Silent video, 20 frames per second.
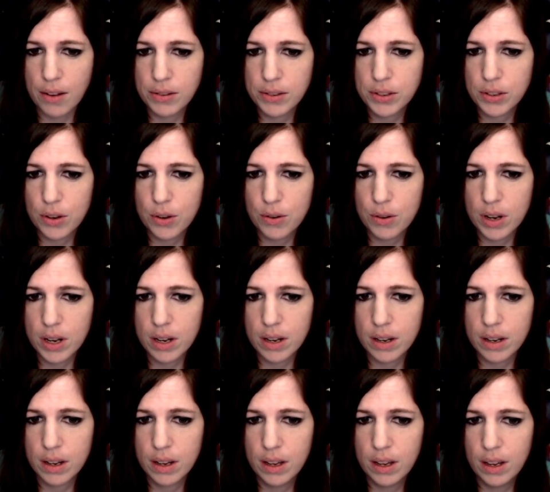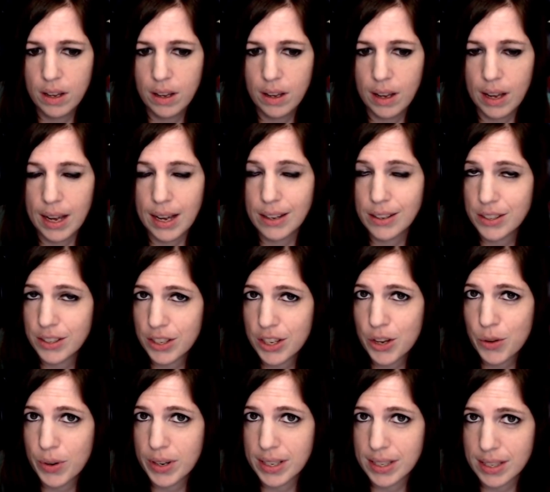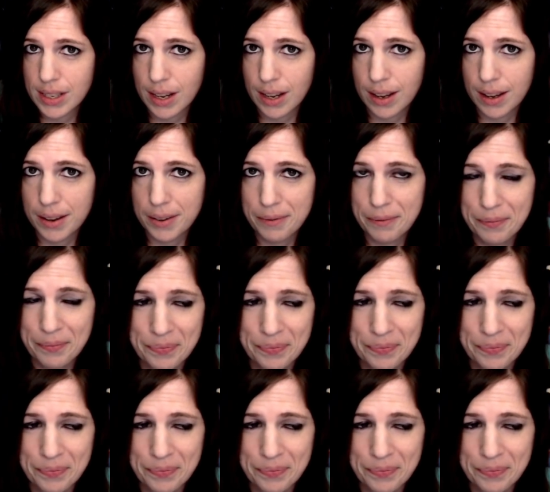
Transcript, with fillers: So I'll see you in a second.